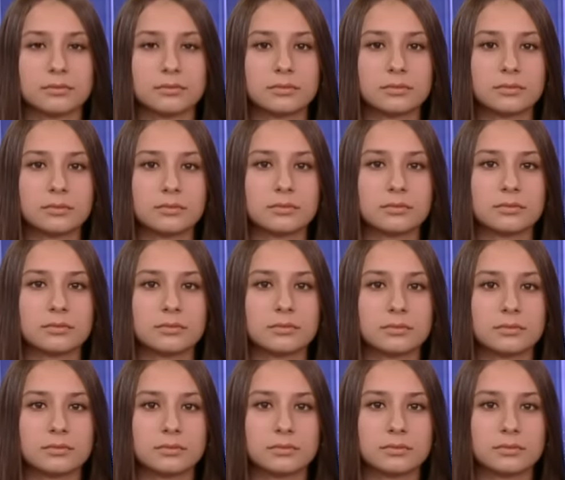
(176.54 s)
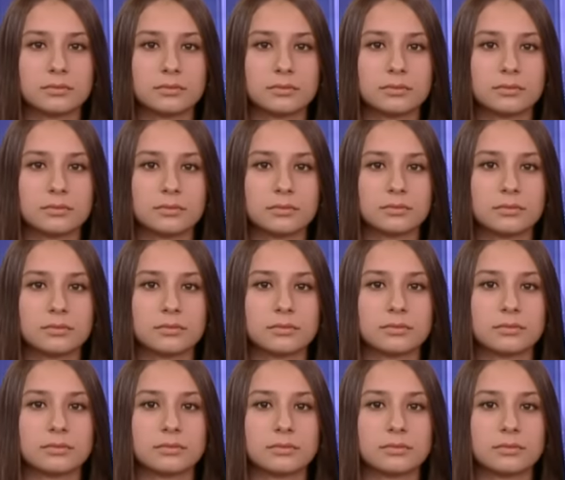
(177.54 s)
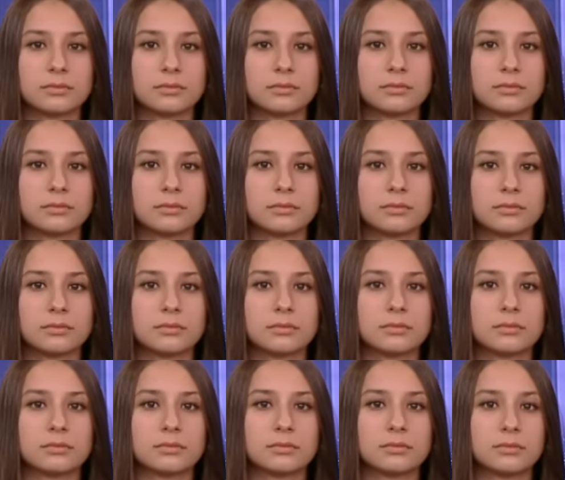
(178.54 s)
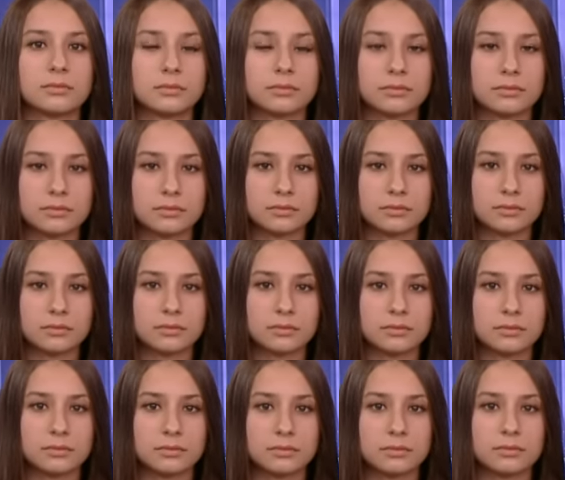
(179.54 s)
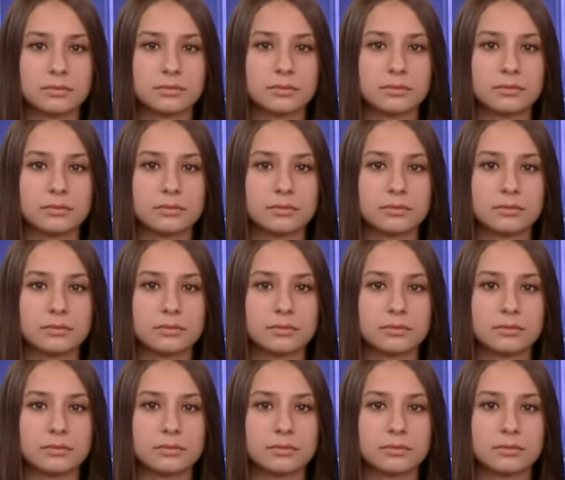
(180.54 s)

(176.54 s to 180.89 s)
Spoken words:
The person shown says nothing.